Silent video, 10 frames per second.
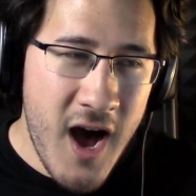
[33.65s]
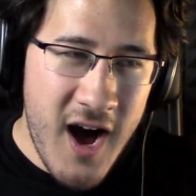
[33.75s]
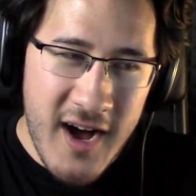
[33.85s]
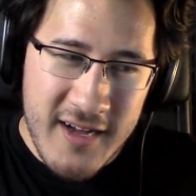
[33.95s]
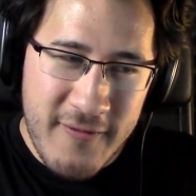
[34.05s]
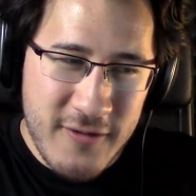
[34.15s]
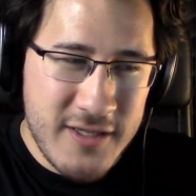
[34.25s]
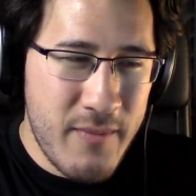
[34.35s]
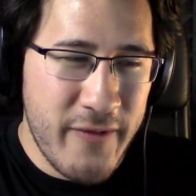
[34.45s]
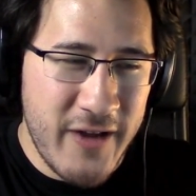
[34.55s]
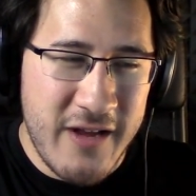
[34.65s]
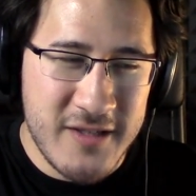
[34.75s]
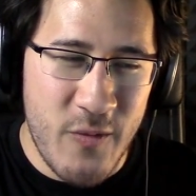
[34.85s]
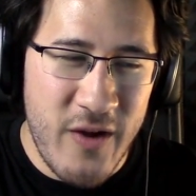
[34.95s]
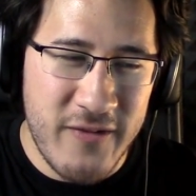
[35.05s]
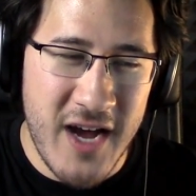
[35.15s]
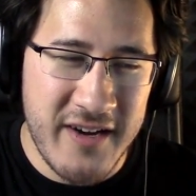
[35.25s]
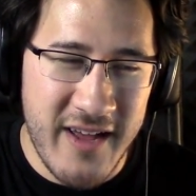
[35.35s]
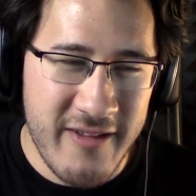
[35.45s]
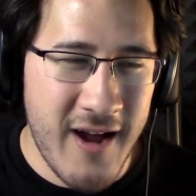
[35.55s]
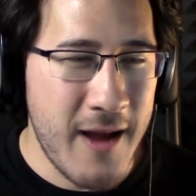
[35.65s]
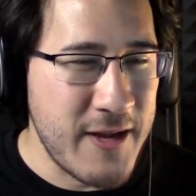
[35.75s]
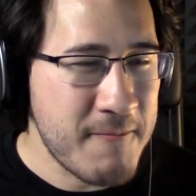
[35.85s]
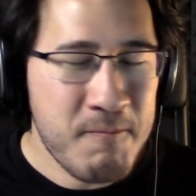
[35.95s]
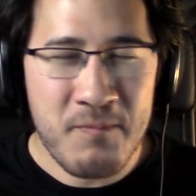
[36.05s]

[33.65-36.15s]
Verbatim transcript: uh, for some of the videos that we've done together. I mean,